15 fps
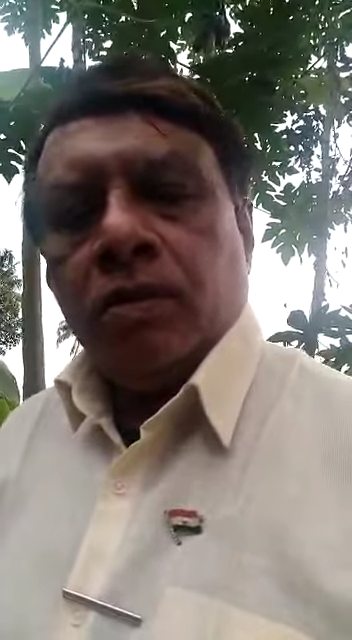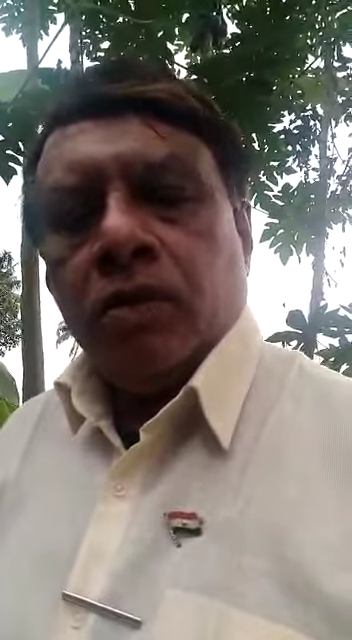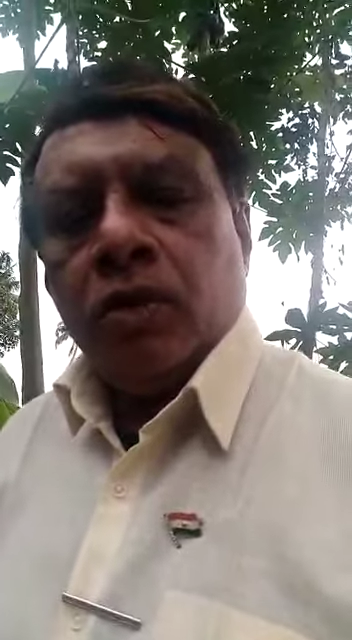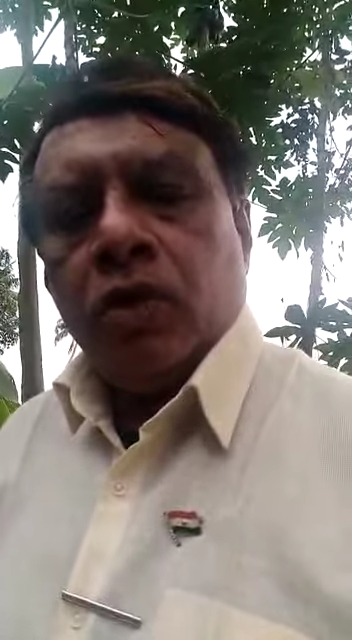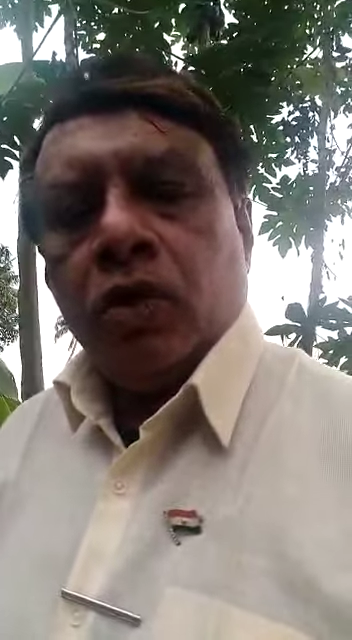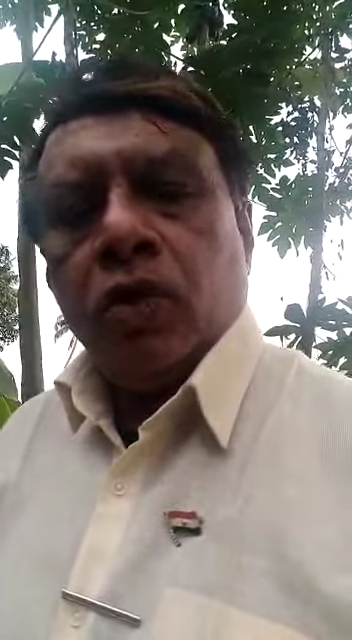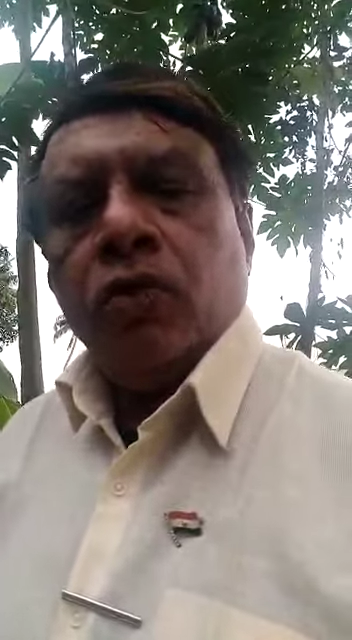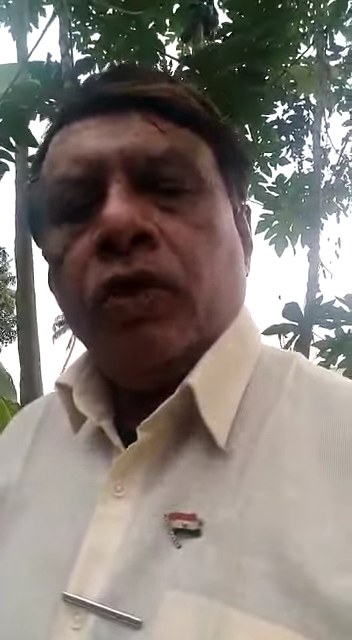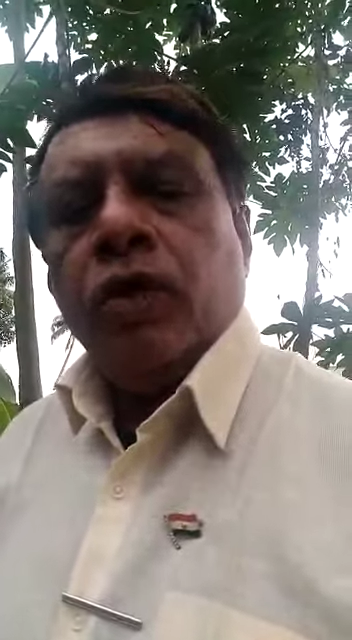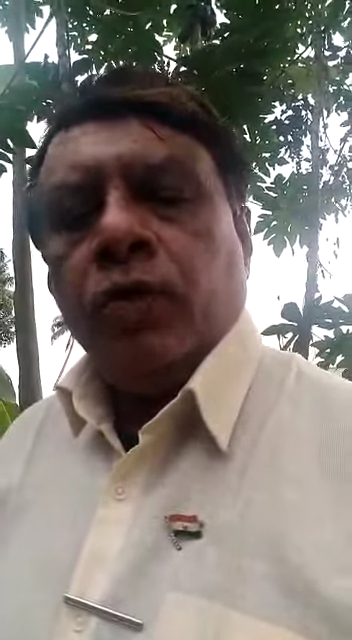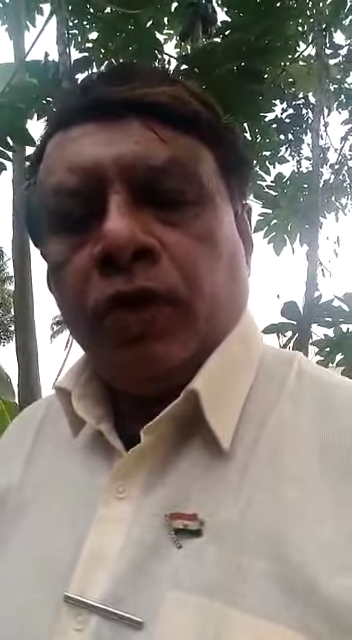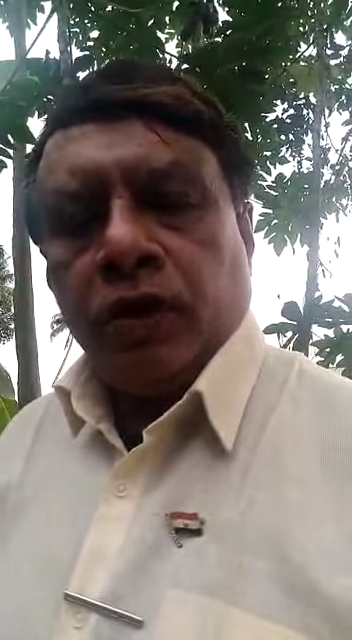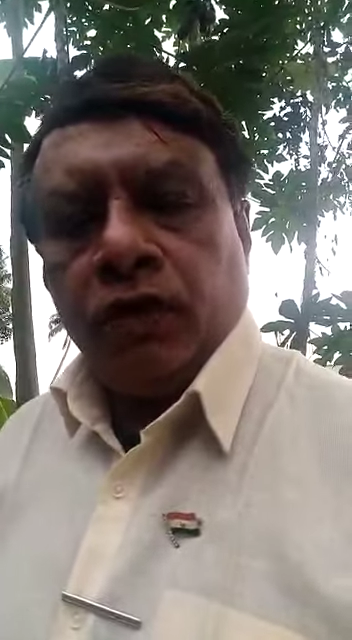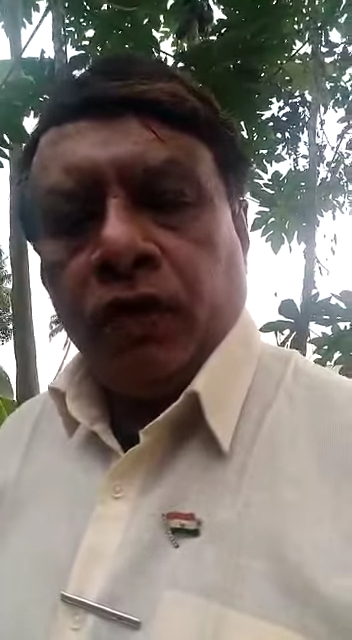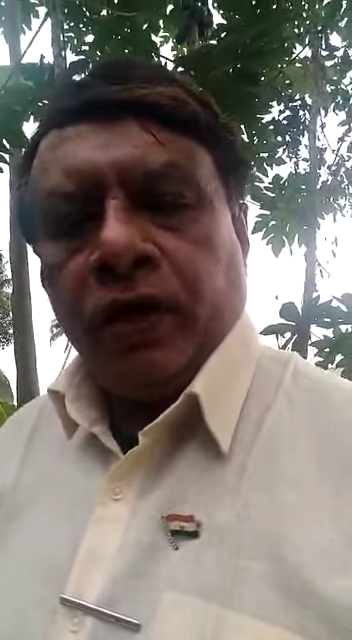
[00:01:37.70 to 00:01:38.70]
so very
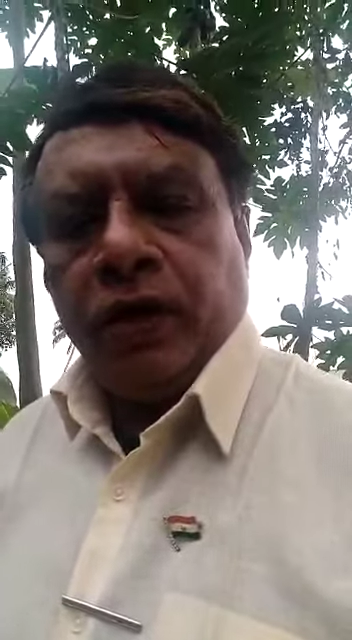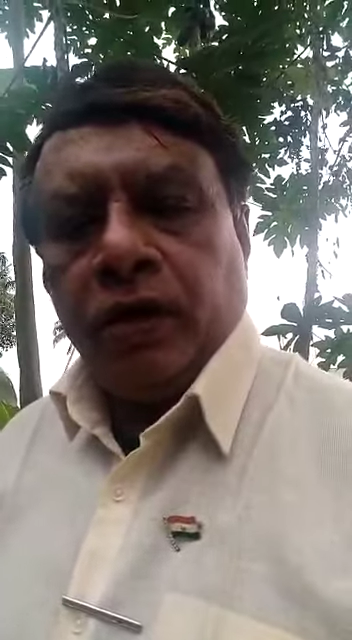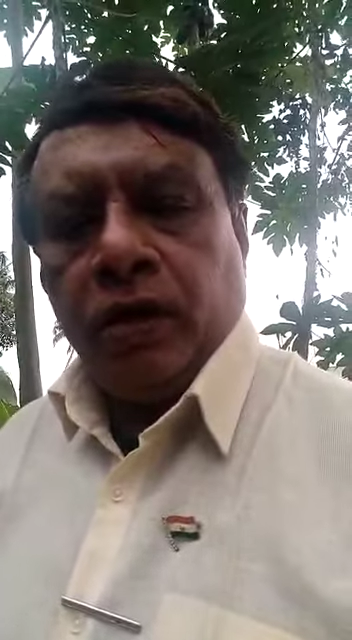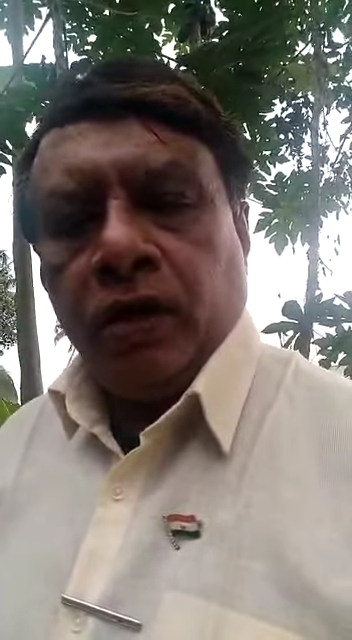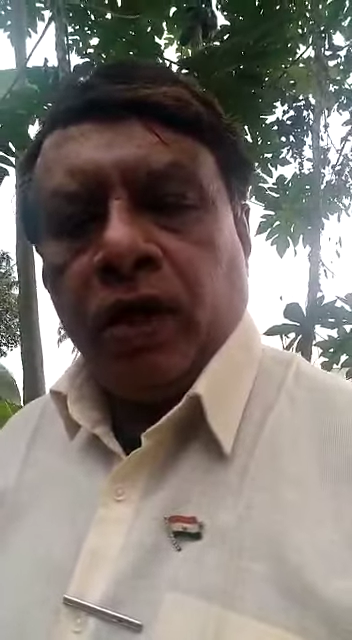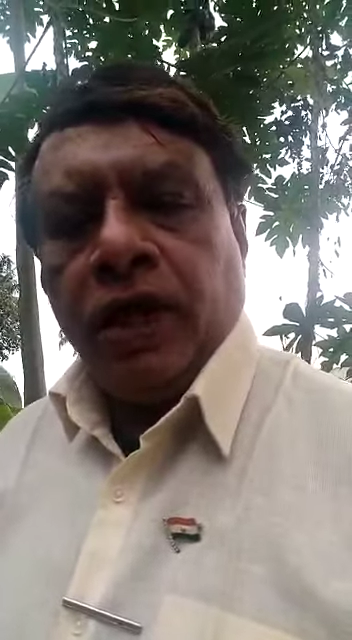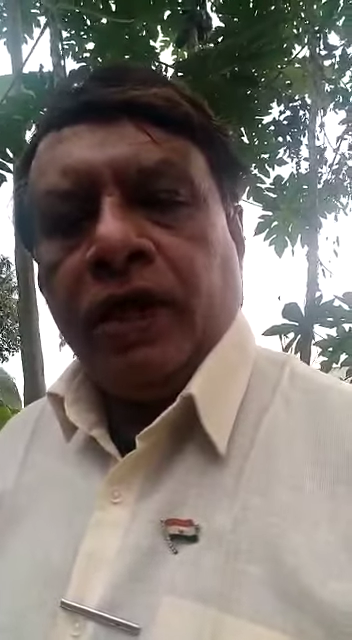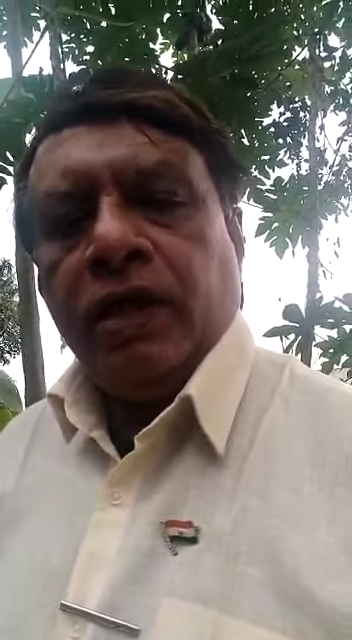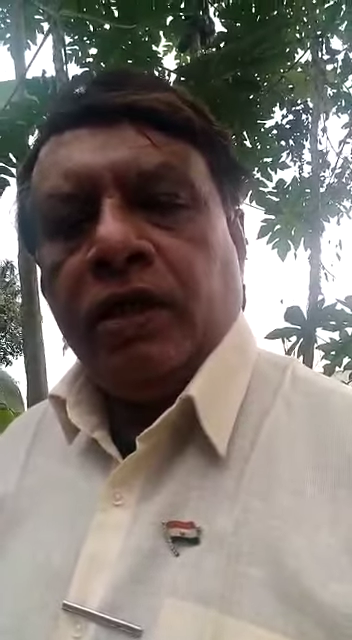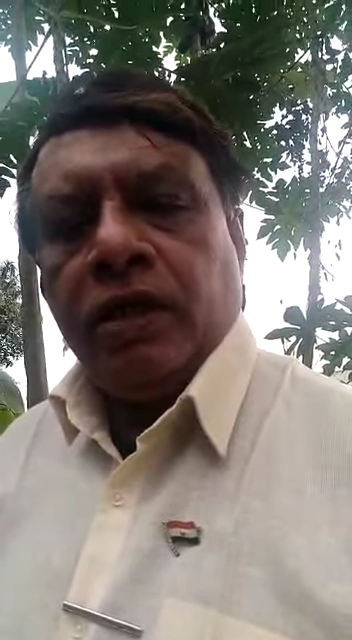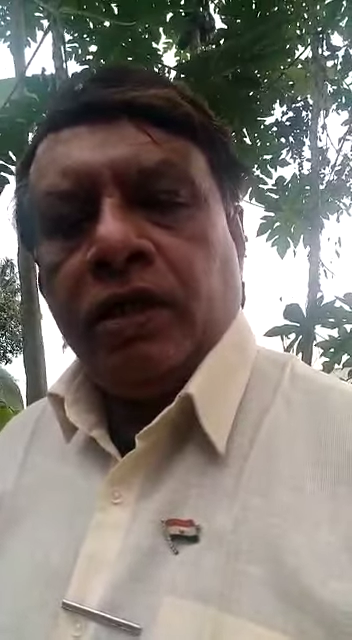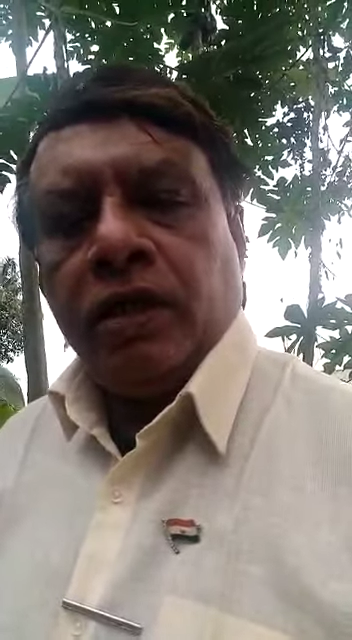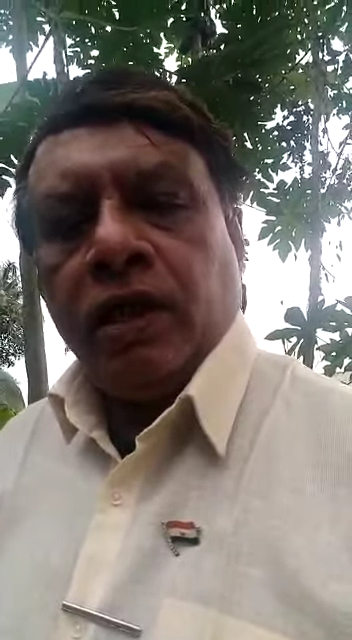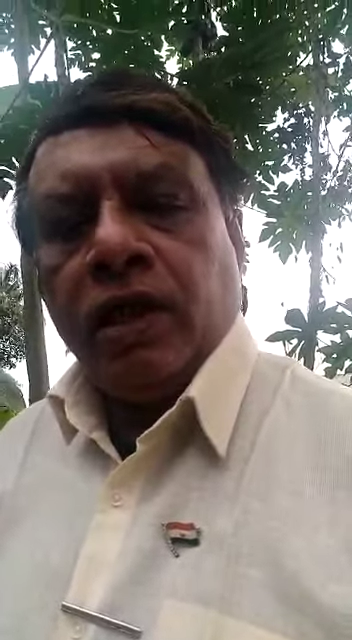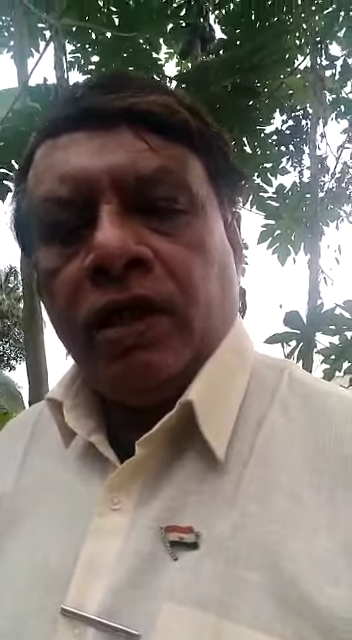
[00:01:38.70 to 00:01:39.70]
perfect
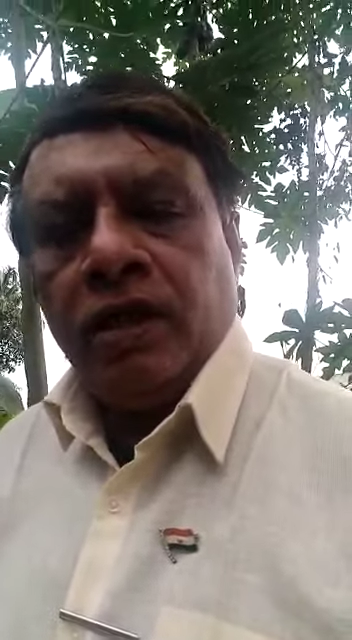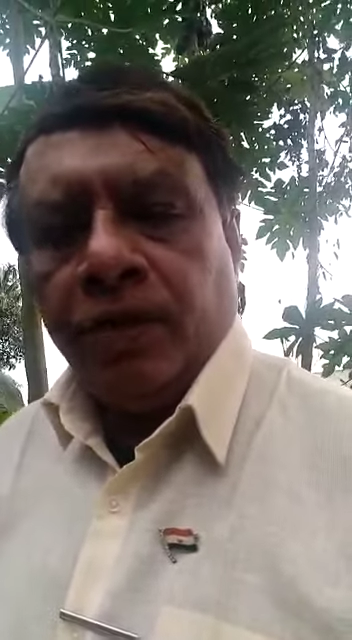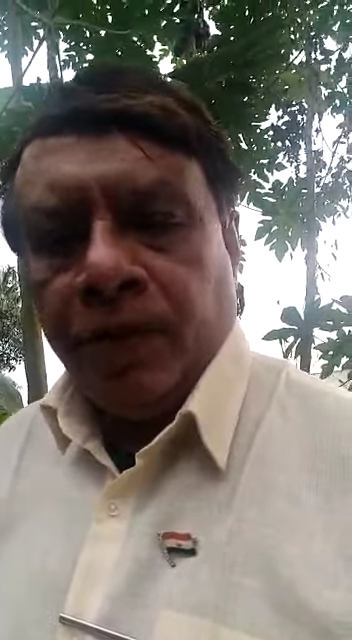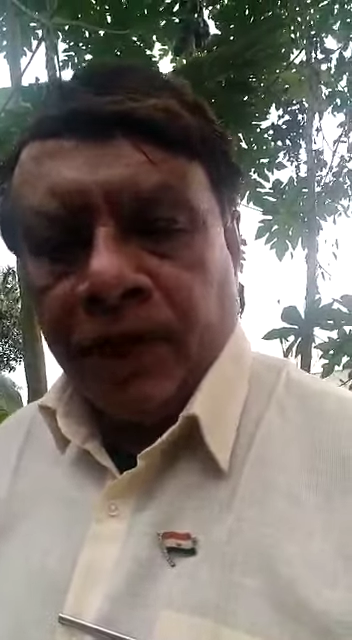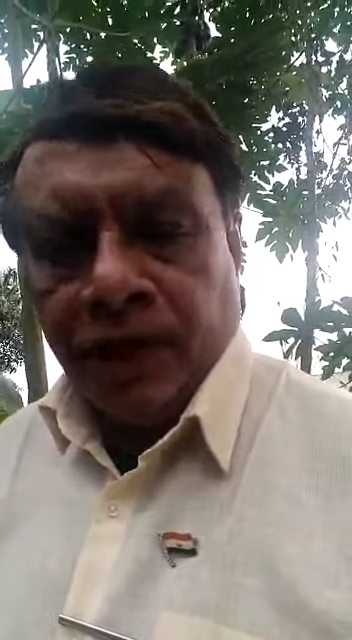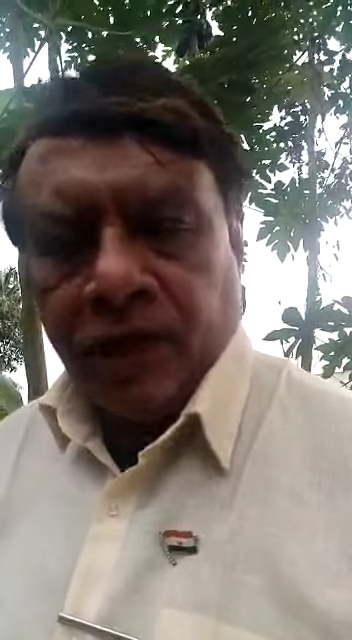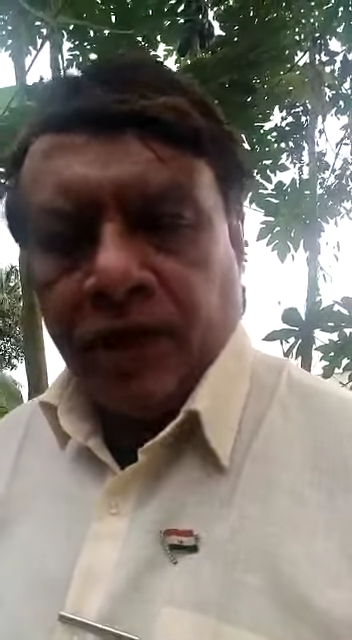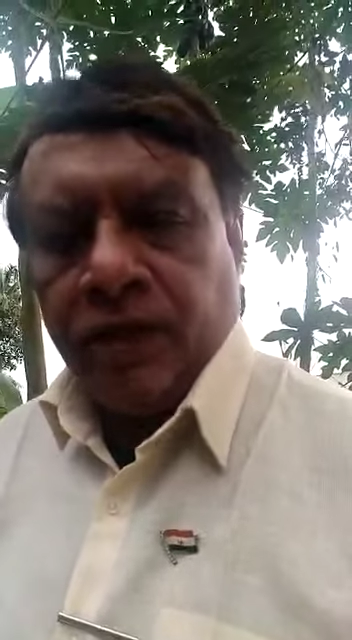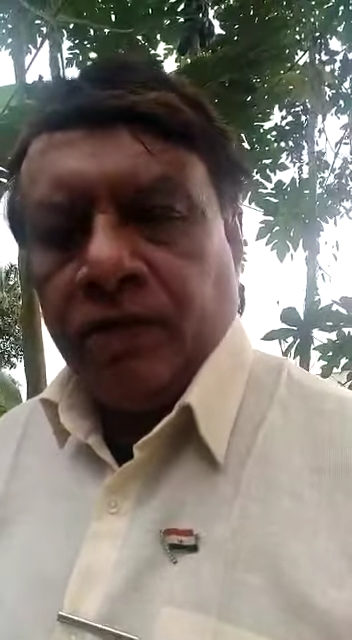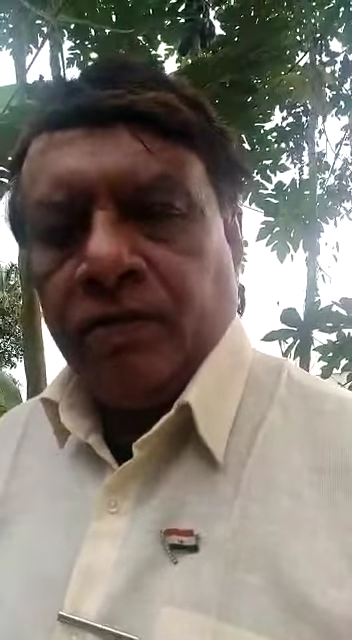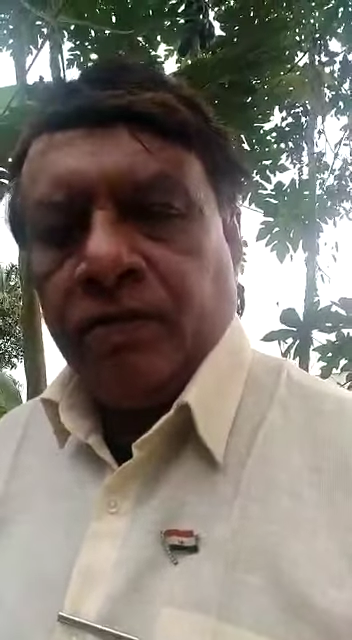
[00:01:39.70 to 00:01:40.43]
right at the beginning.